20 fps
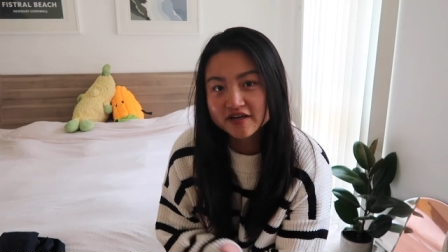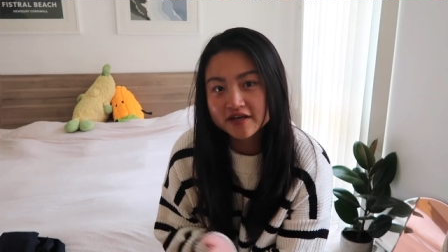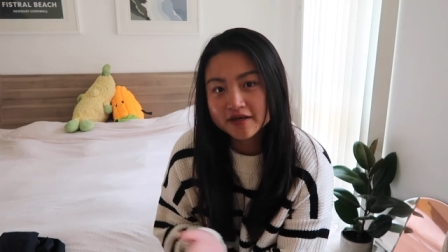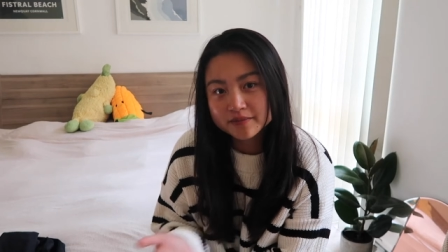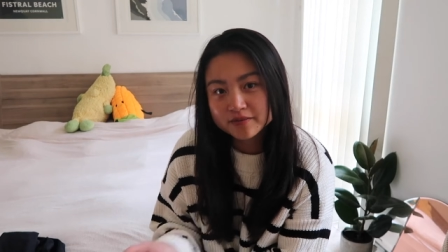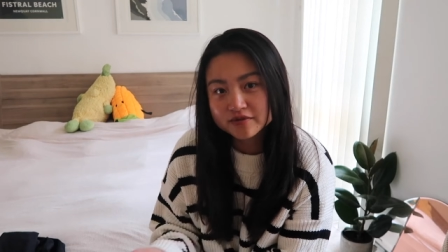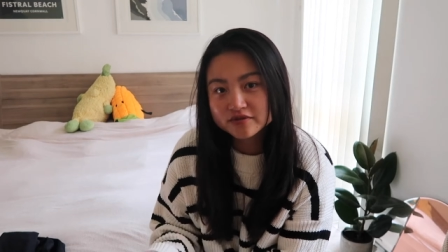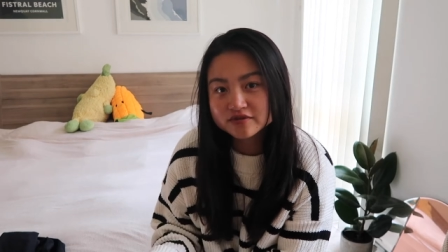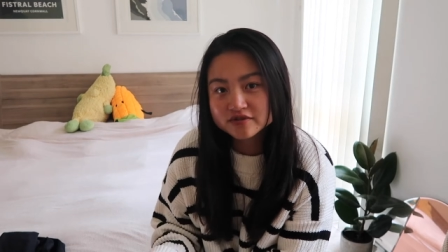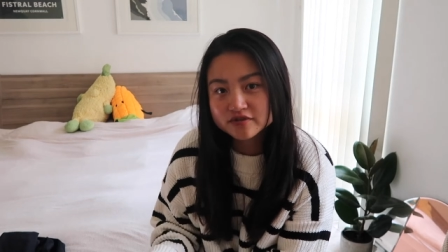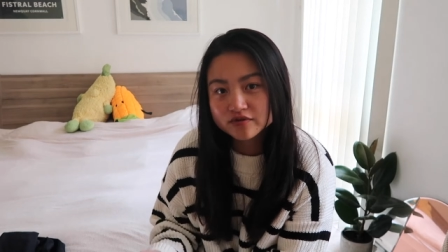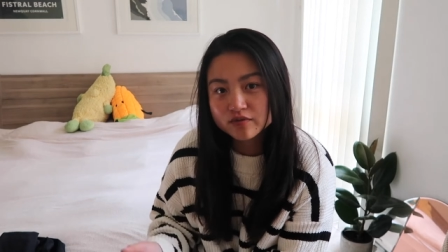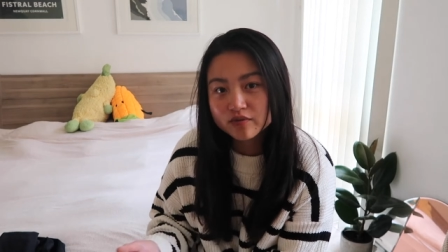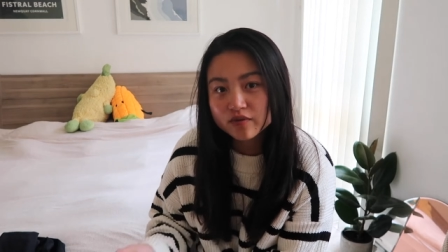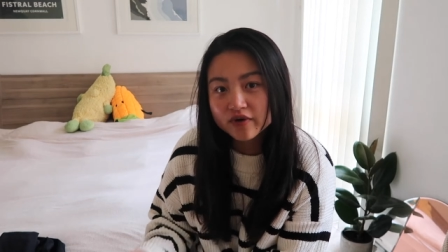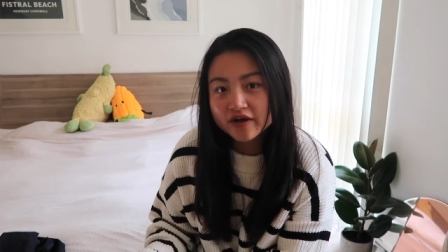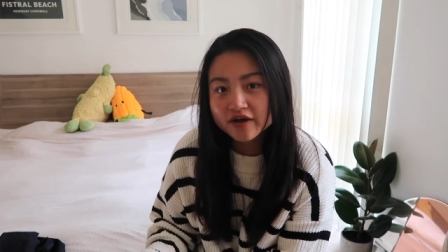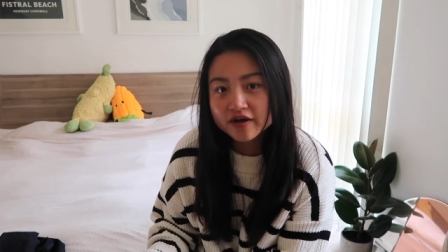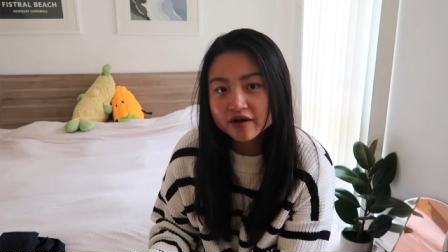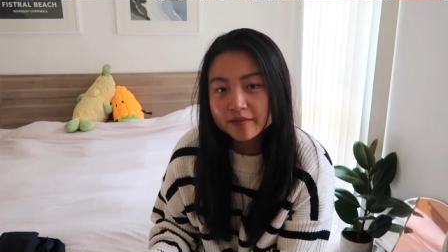able to
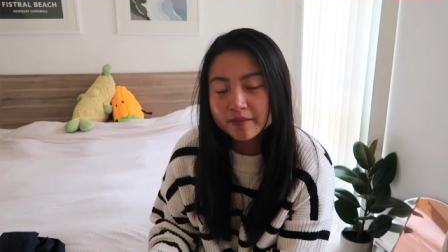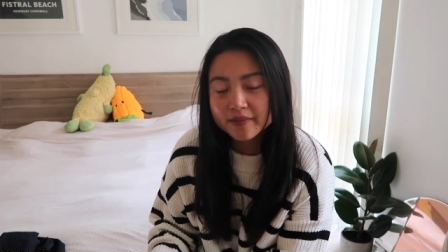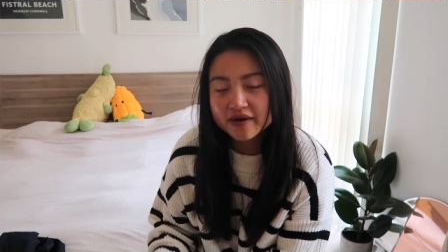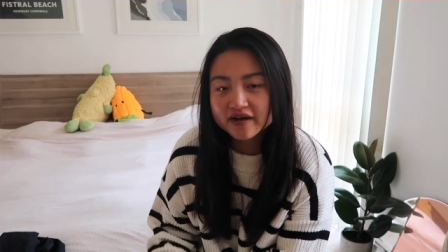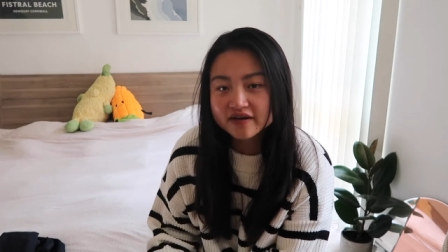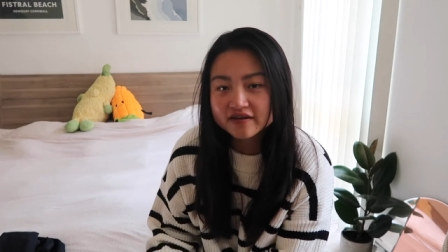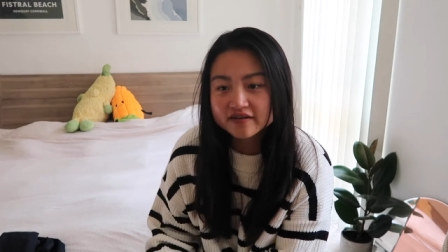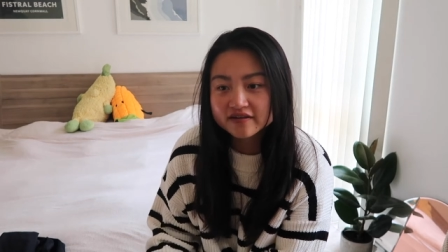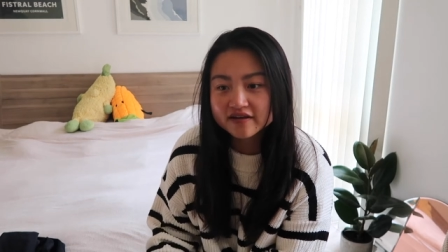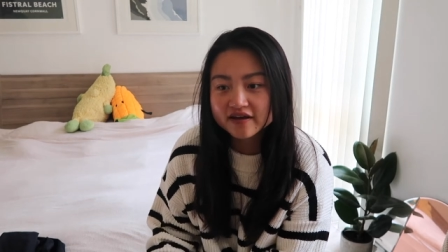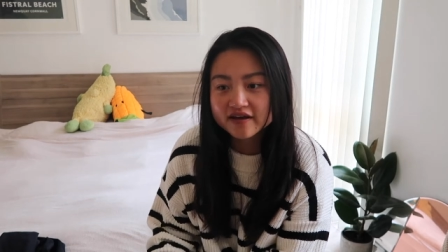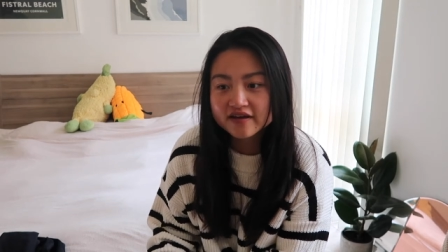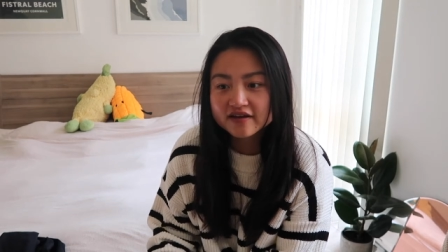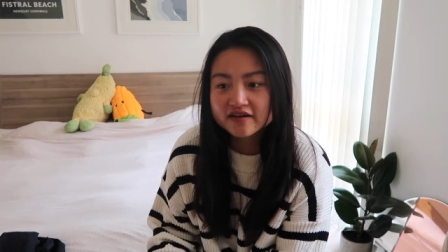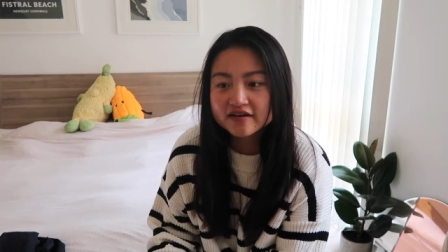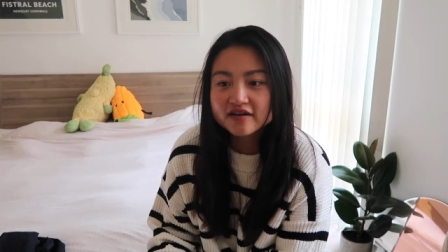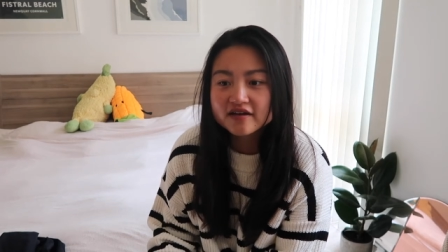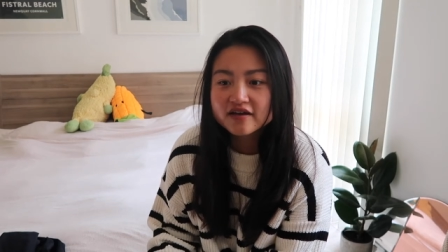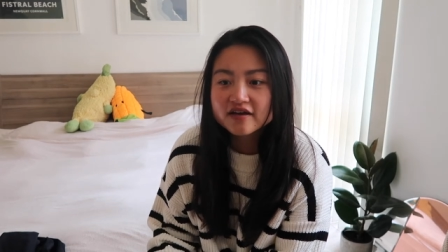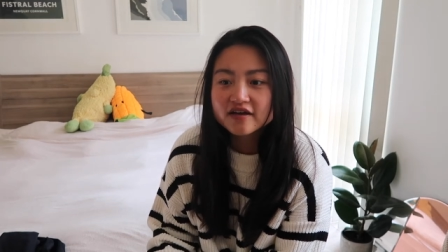wear back
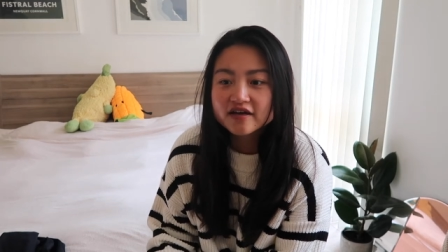then